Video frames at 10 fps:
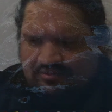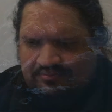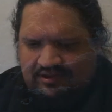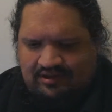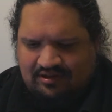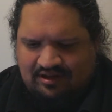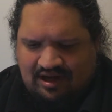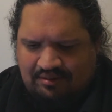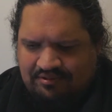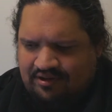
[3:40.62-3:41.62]
It could be a
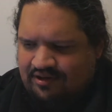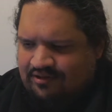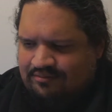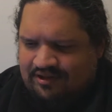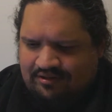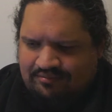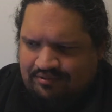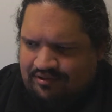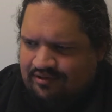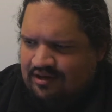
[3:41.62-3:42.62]
camera. It could be a
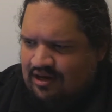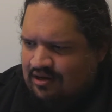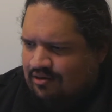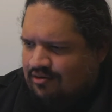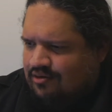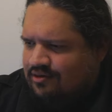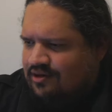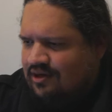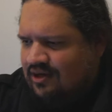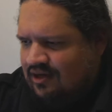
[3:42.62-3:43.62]
computer.
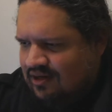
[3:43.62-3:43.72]
Or